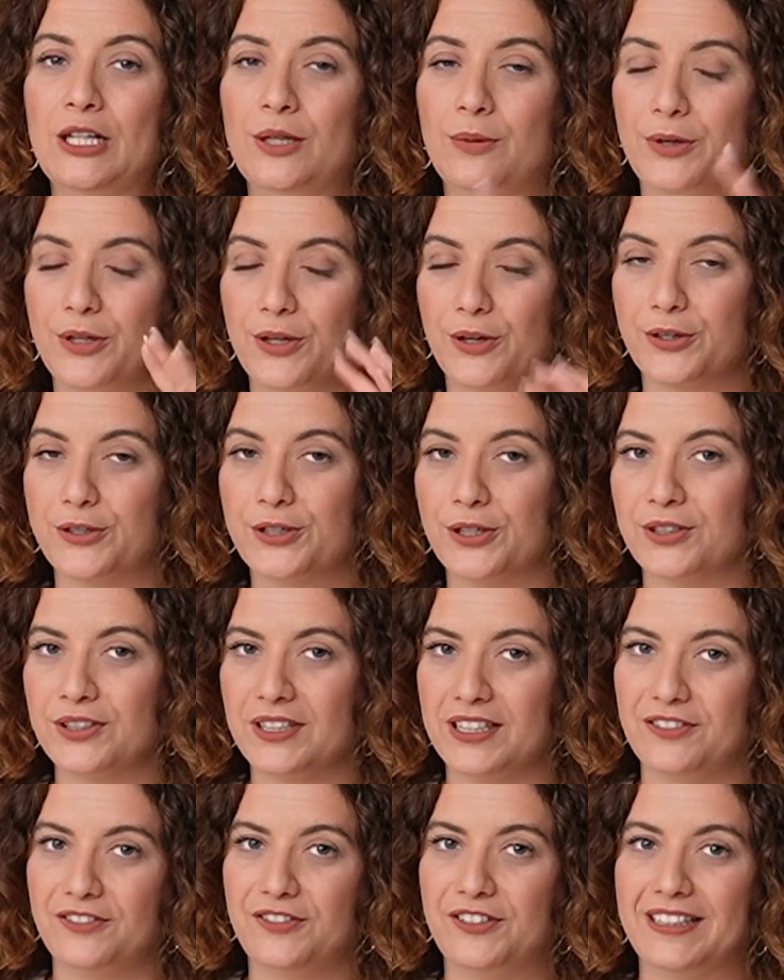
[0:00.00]
what you're
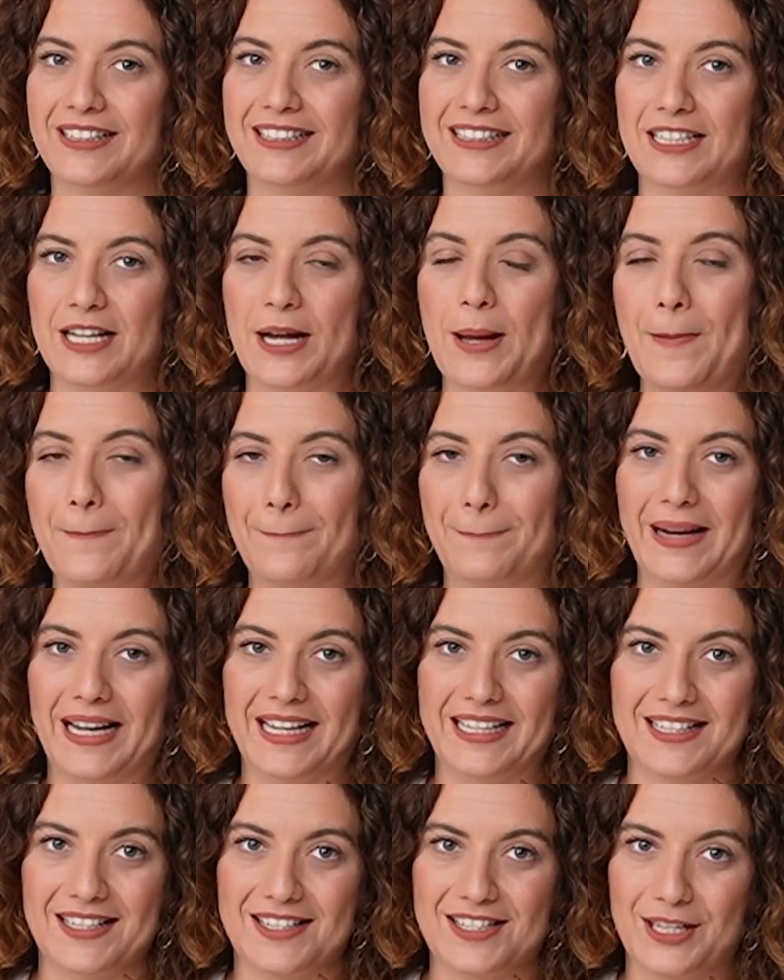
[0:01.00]
currently feeling
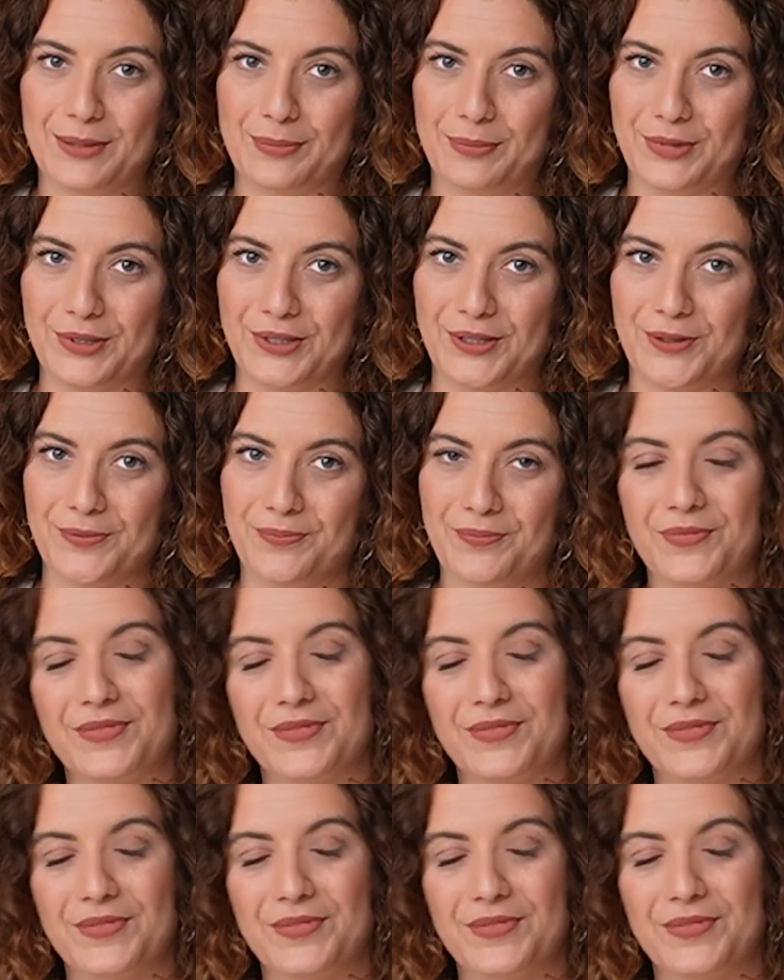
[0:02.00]
by December.